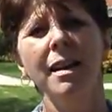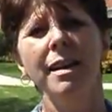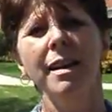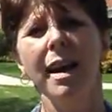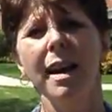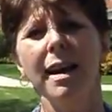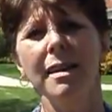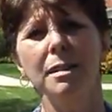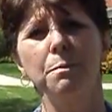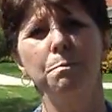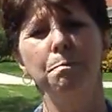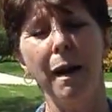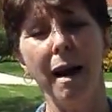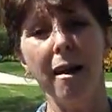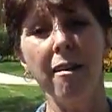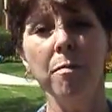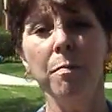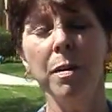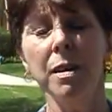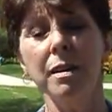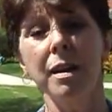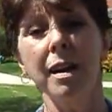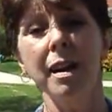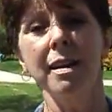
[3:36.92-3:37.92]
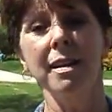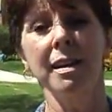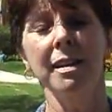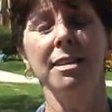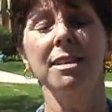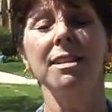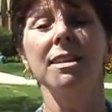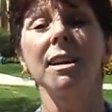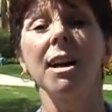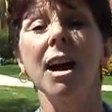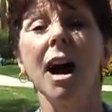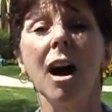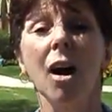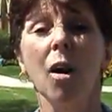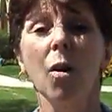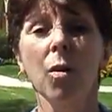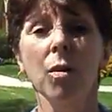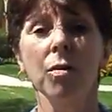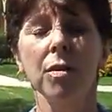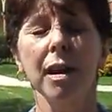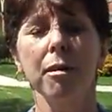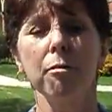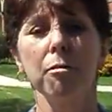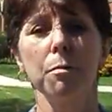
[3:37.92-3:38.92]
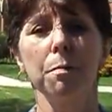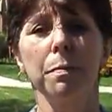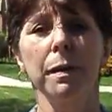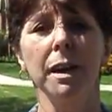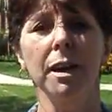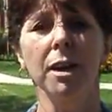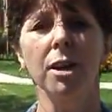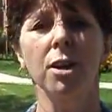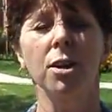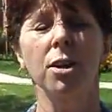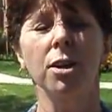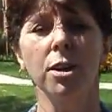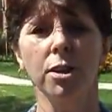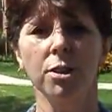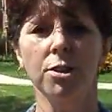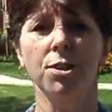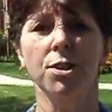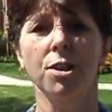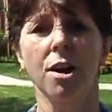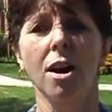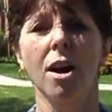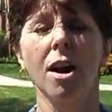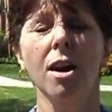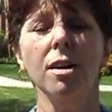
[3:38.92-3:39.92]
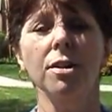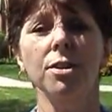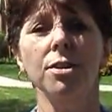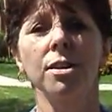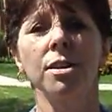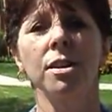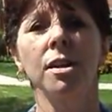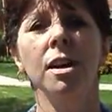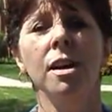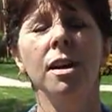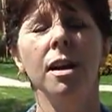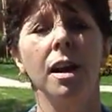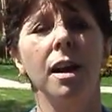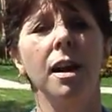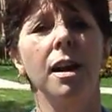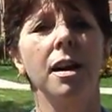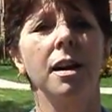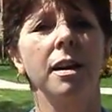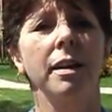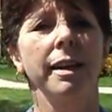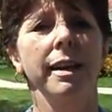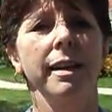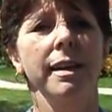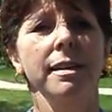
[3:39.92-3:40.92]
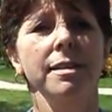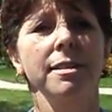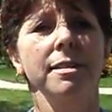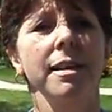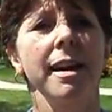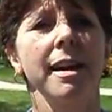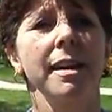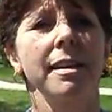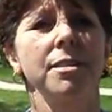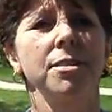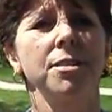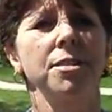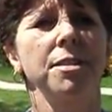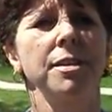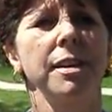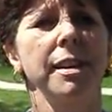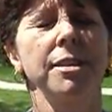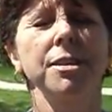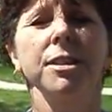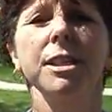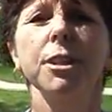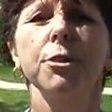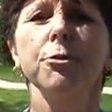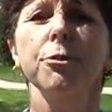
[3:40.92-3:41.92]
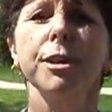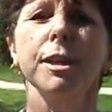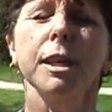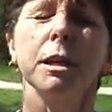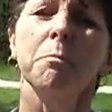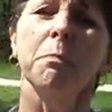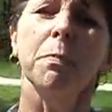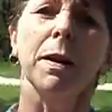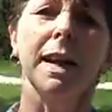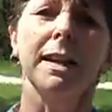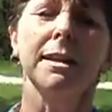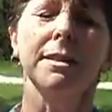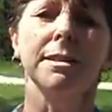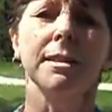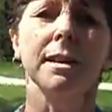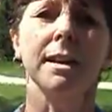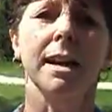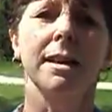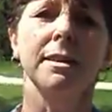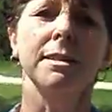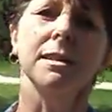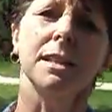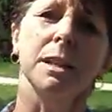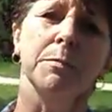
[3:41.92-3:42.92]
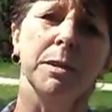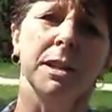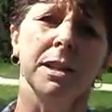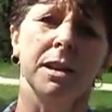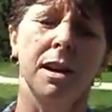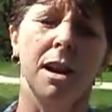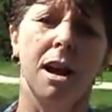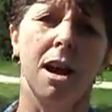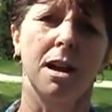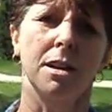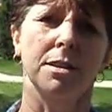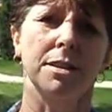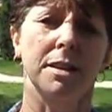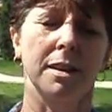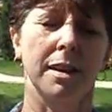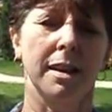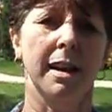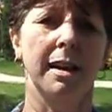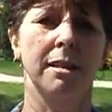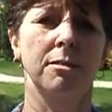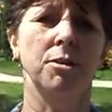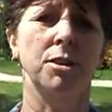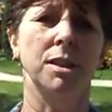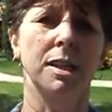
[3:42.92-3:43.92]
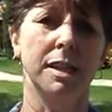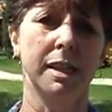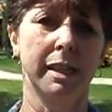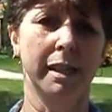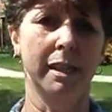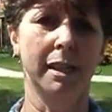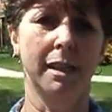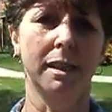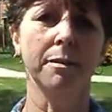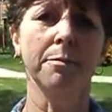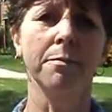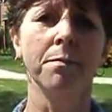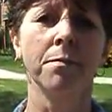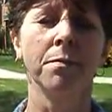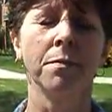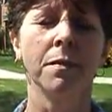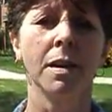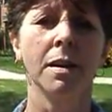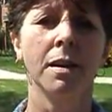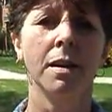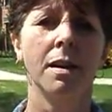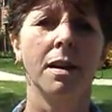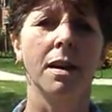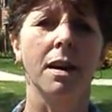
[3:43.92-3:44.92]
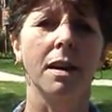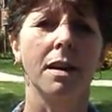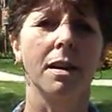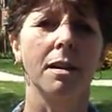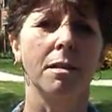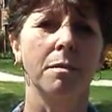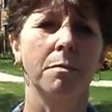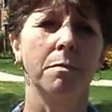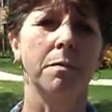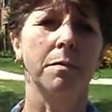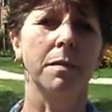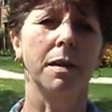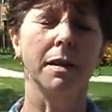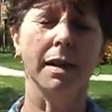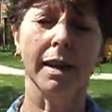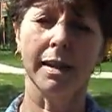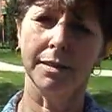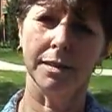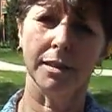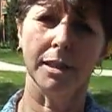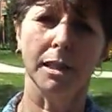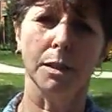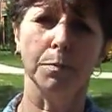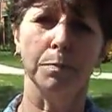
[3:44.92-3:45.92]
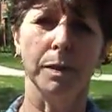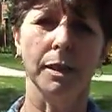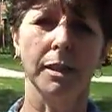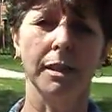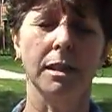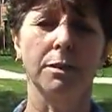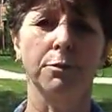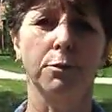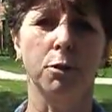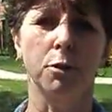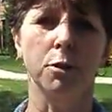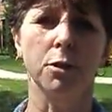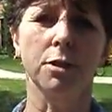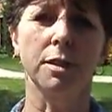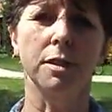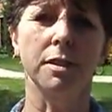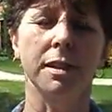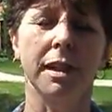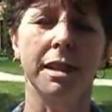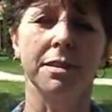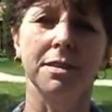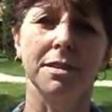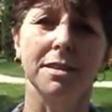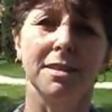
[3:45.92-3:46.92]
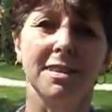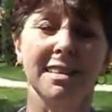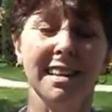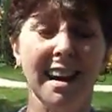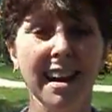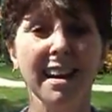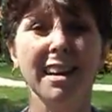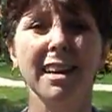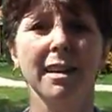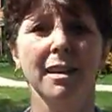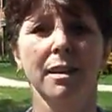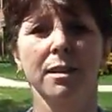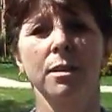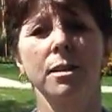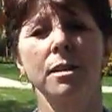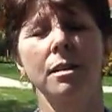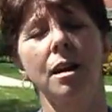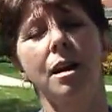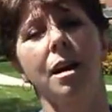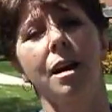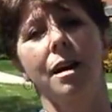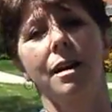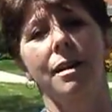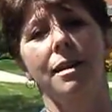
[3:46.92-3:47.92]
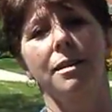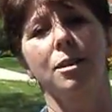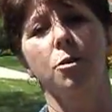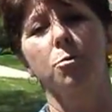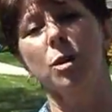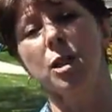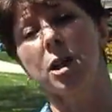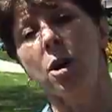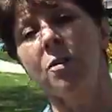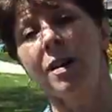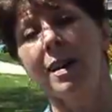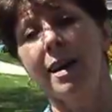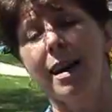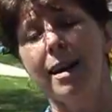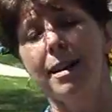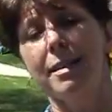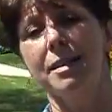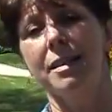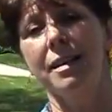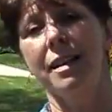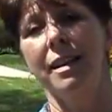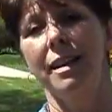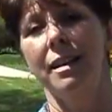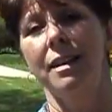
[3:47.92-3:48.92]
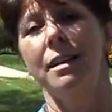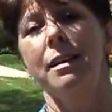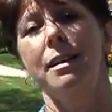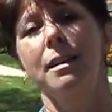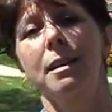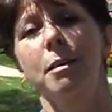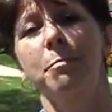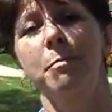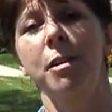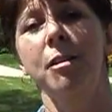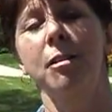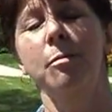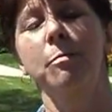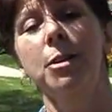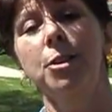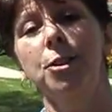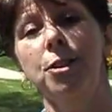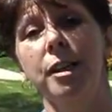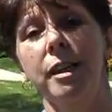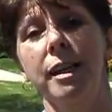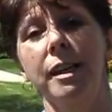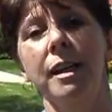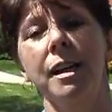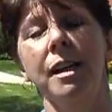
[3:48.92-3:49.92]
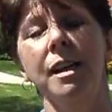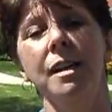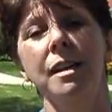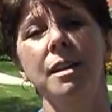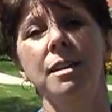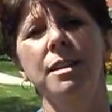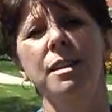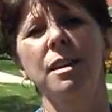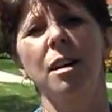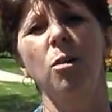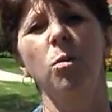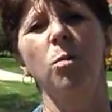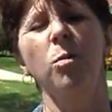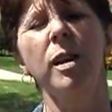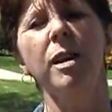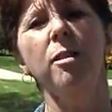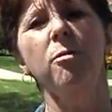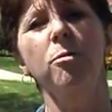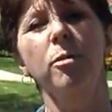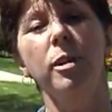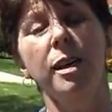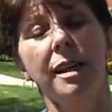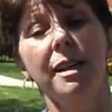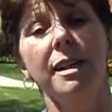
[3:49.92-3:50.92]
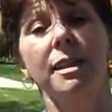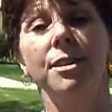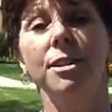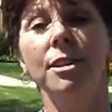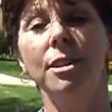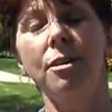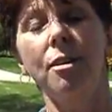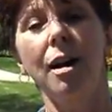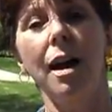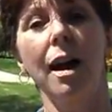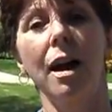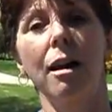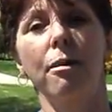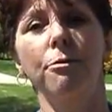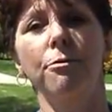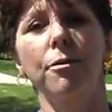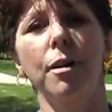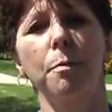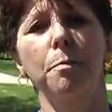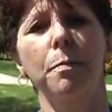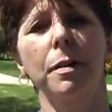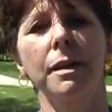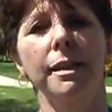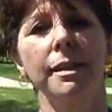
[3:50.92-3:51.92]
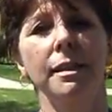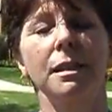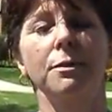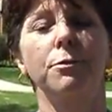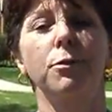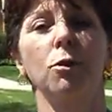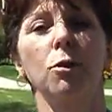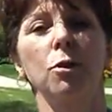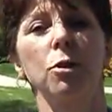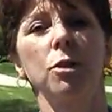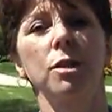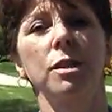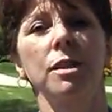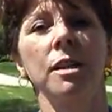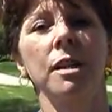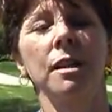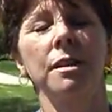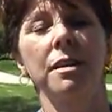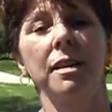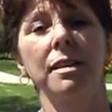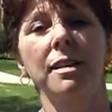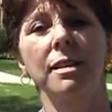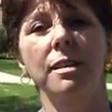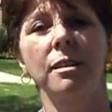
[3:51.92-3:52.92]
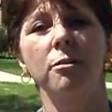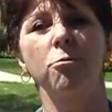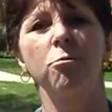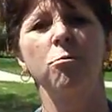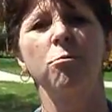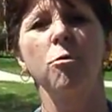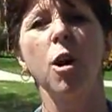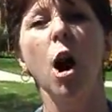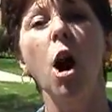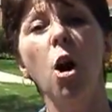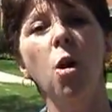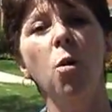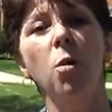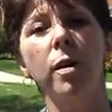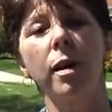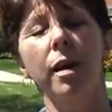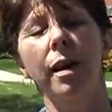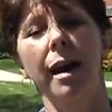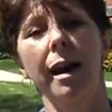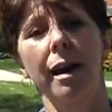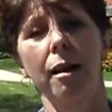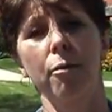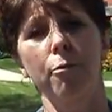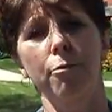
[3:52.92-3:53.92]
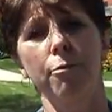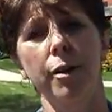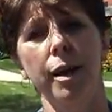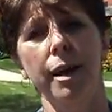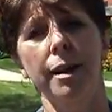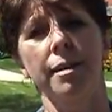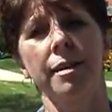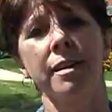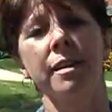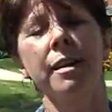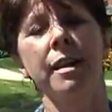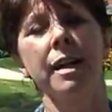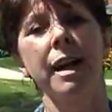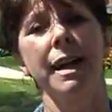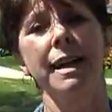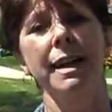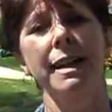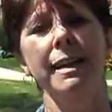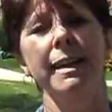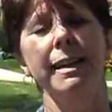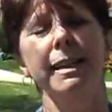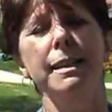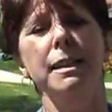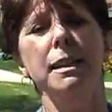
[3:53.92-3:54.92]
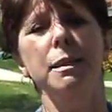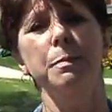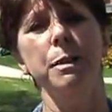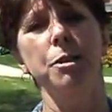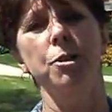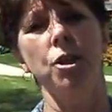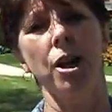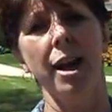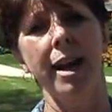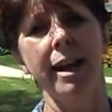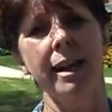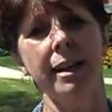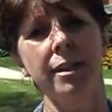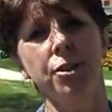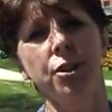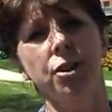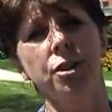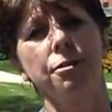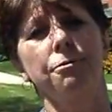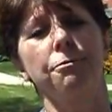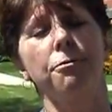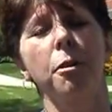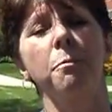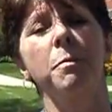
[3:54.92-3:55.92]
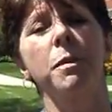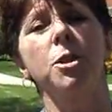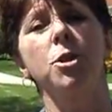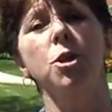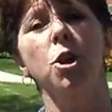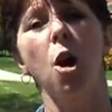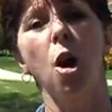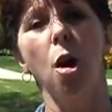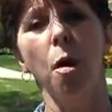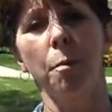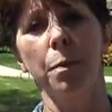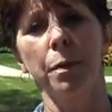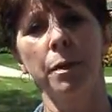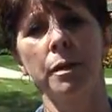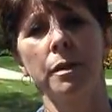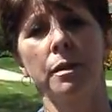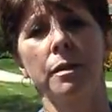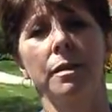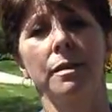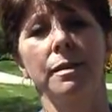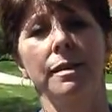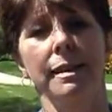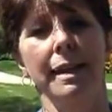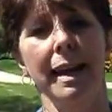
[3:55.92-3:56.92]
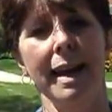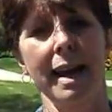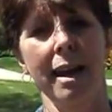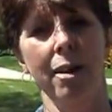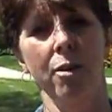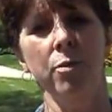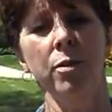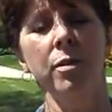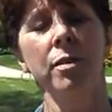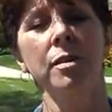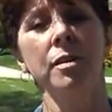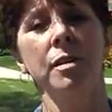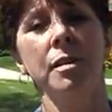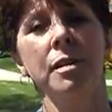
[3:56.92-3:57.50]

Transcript: Yes, Barry McKnight needs to go. That would be a good start. He's had 63 complaints against him in the last accounting year against his police force, and the second highest was only 18 in the Miramichi. So we really do have a police force that is a rogue outfit, and it needs to be changed from the top down.